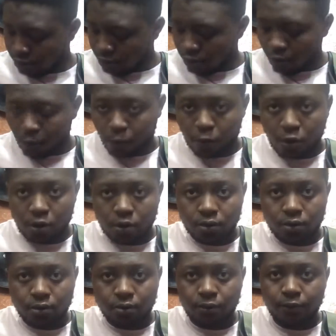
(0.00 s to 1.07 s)

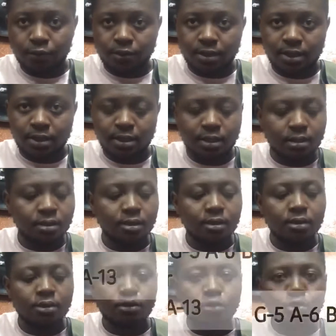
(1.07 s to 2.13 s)
1 for C,
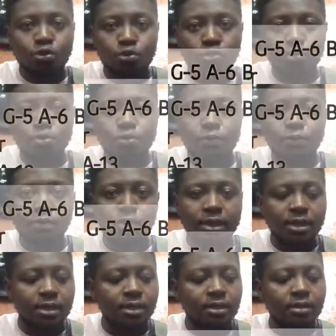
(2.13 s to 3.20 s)
2 for
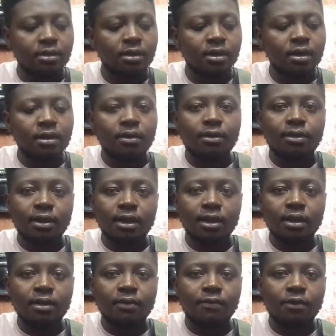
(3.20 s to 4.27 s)
D,
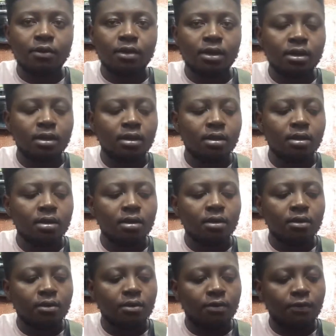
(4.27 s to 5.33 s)
3 for E,
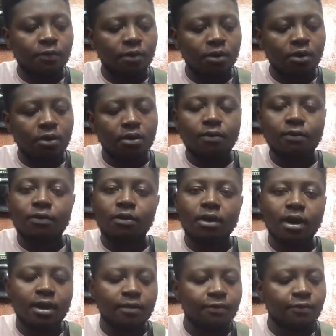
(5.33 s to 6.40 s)
4 for
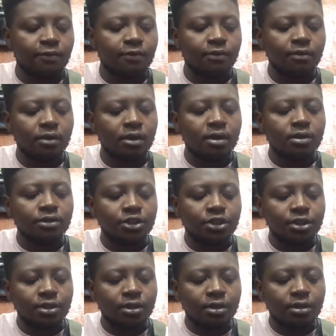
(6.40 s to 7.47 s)
F,
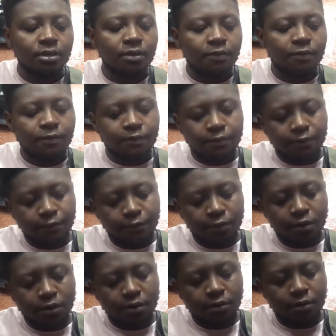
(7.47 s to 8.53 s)
G,
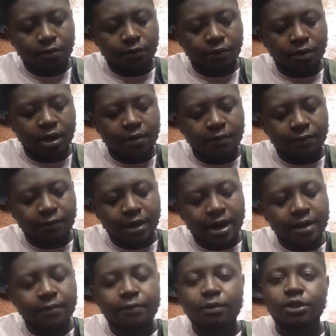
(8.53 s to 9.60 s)
4 for F,
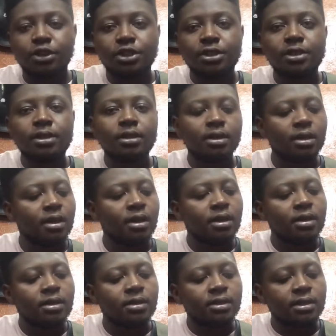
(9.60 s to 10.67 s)
5 for G,
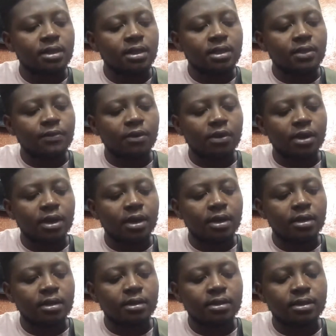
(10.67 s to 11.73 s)
6 for A,
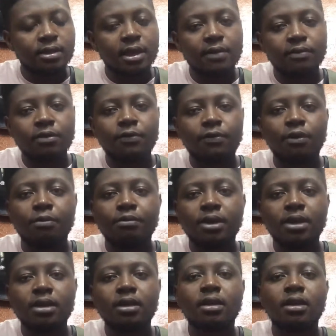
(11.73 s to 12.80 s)
7 for
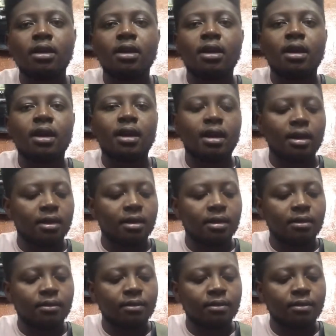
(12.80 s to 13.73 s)
B, and 8